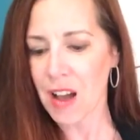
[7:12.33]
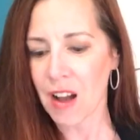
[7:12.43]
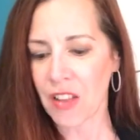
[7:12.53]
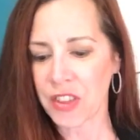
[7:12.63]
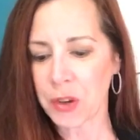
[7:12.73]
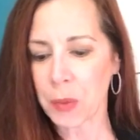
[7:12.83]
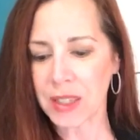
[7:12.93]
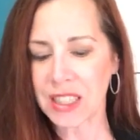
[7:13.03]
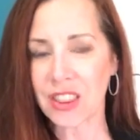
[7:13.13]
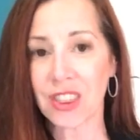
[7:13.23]
On the
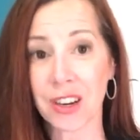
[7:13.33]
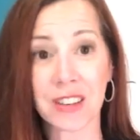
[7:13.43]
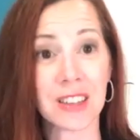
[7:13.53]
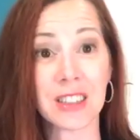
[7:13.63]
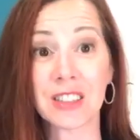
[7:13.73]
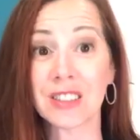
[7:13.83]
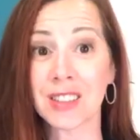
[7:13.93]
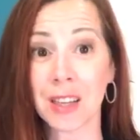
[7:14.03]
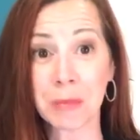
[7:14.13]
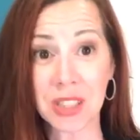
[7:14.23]
23rd, there's
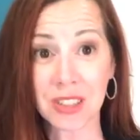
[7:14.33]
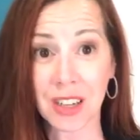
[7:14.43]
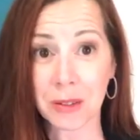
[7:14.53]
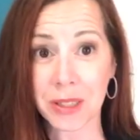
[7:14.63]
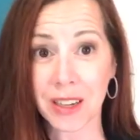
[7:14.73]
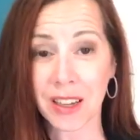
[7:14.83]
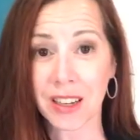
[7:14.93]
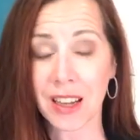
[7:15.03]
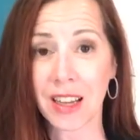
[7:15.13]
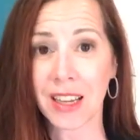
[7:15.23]
so much going
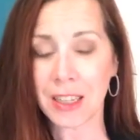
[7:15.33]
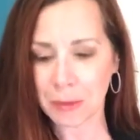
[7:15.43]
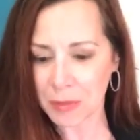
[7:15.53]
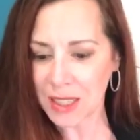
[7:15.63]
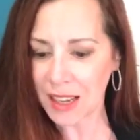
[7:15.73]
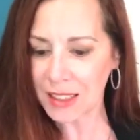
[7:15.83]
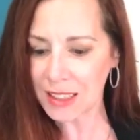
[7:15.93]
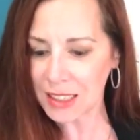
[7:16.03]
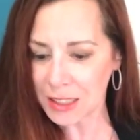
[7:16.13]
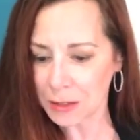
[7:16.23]
on, I am
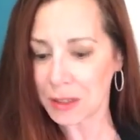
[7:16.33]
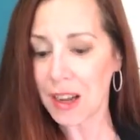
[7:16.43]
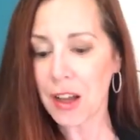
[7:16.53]
telling you.